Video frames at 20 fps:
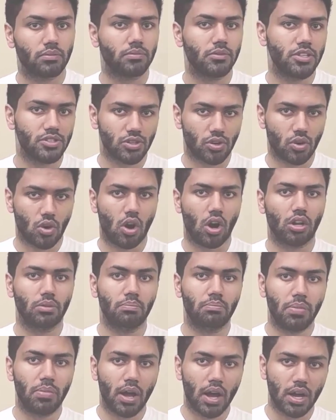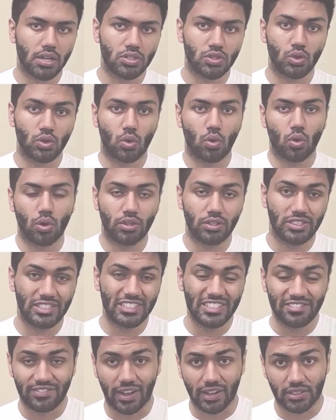These are called bugs or
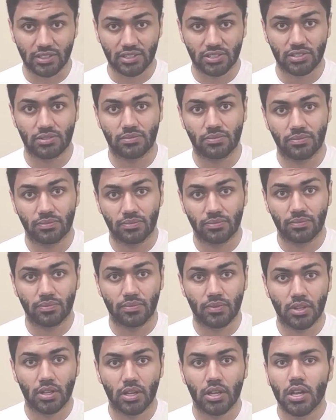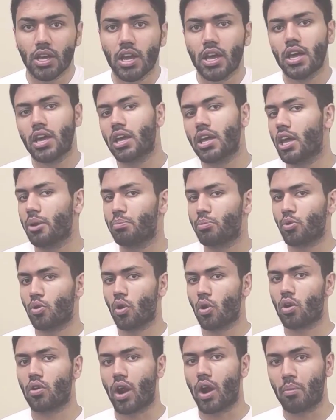defects. A
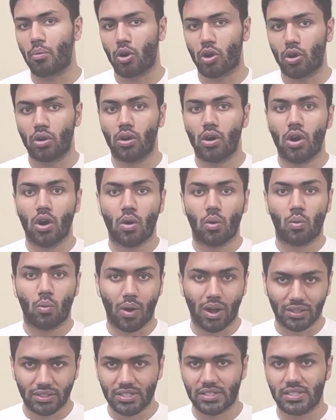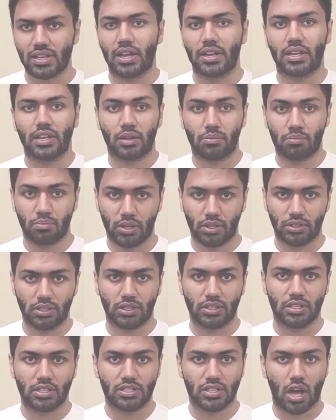programmer, while designing and
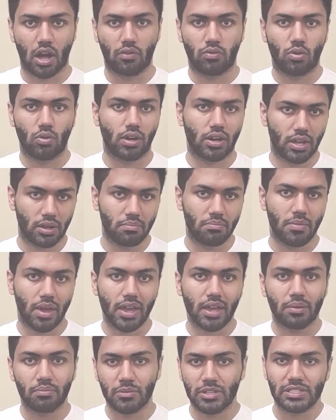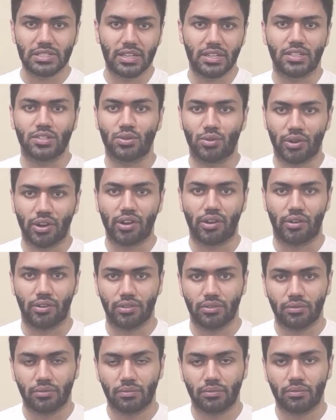building the software, can make mistakes or
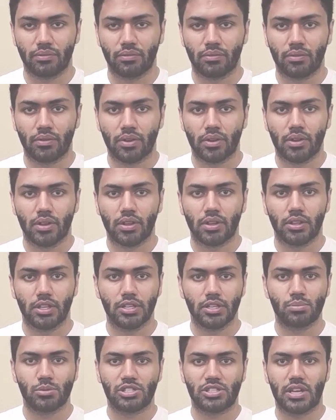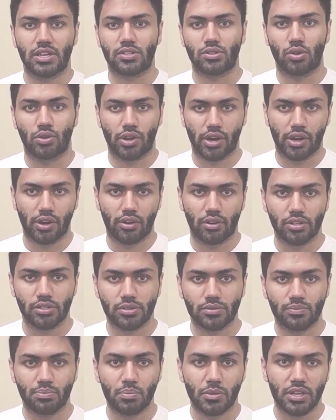errors. These mistakes or
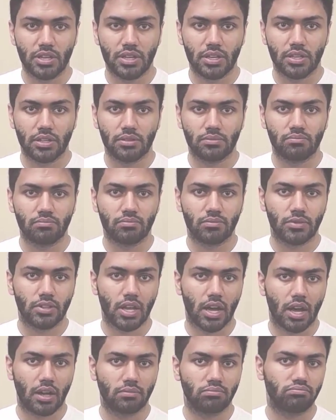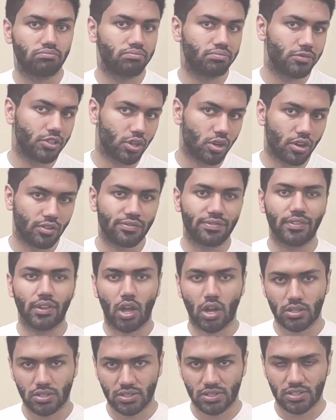errors mean that there are
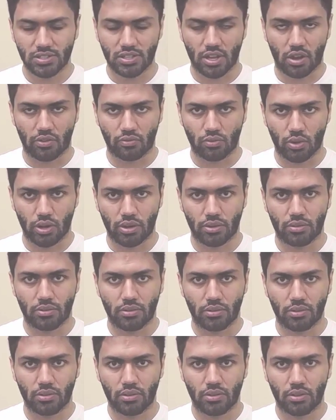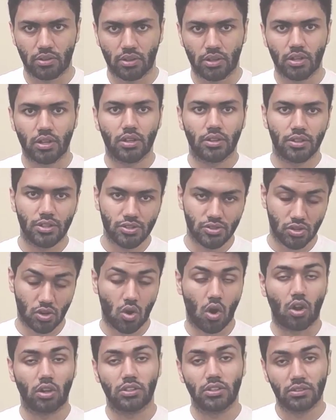flaws in the software. These are
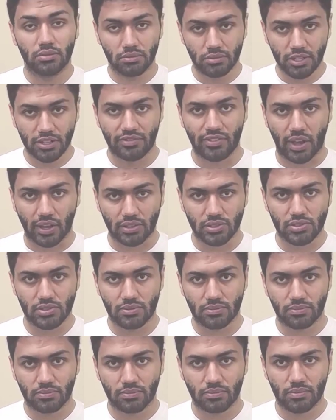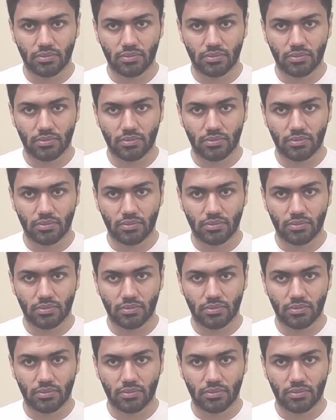called defects.